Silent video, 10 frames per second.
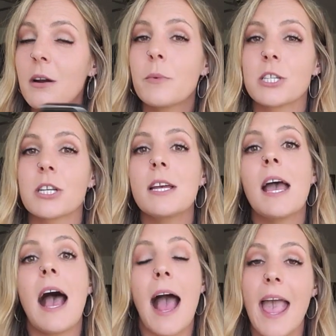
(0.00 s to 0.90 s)
which
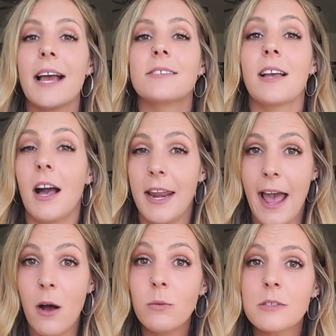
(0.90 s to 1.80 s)
I had to cut
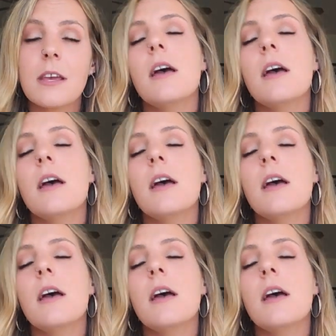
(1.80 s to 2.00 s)
out.